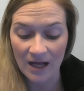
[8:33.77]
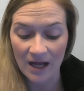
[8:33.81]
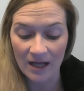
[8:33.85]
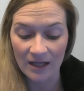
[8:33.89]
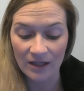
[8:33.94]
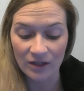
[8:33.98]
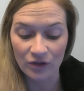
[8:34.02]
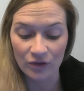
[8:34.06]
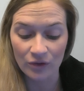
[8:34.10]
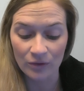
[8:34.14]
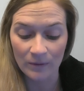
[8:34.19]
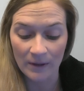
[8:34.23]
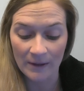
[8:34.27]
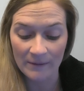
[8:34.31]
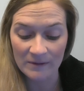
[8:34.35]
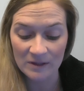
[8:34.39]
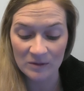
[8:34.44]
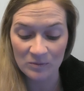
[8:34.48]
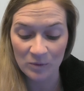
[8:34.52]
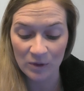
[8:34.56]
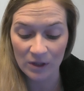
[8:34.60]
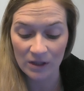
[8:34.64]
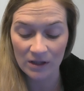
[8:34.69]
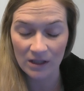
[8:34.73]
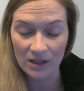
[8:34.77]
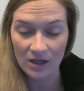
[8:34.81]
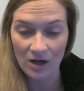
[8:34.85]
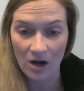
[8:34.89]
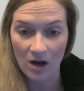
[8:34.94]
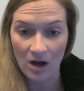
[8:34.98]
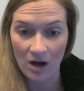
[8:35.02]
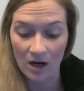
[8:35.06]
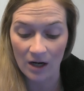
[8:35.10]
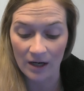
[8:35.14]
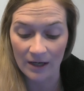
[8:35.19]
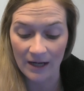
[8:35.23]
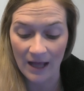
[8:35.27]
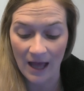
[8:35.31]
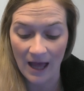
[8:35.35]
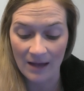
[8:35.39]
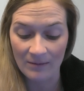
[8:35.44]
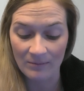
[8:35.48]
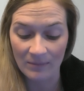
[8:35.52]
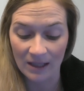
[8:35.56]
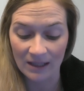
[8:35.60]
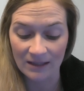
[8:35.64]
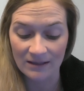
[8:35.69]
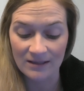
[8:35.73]
I knew I was breathing hard
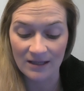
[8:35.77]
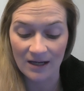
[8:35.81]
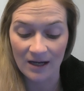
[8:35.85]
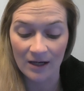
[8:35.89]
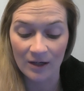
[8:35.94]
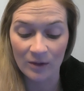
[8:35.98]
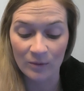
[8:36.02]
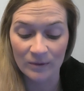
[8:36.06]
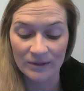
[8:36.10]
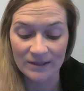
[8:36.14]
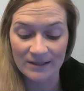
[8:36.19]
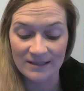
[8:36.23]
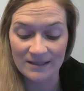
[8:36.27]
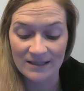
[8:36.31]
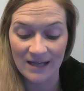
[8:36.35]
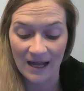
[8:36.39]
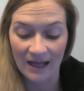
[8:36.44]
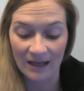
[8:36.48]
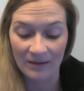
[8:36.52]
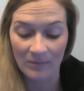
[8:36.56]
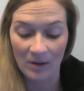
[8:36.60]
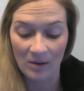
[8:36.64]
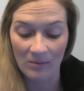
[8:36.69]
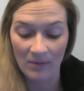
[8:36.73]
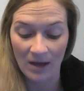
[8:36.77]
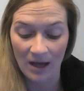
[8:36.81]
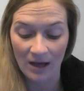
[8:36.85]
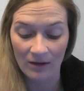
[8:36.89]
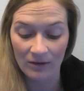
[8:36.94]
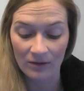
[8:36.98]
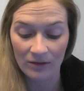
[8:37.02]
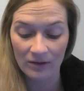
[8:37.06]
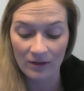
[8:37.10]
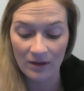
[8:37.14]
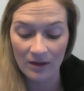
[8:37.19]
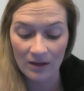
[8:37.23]
and my tongue wouldn't stay in my mouth.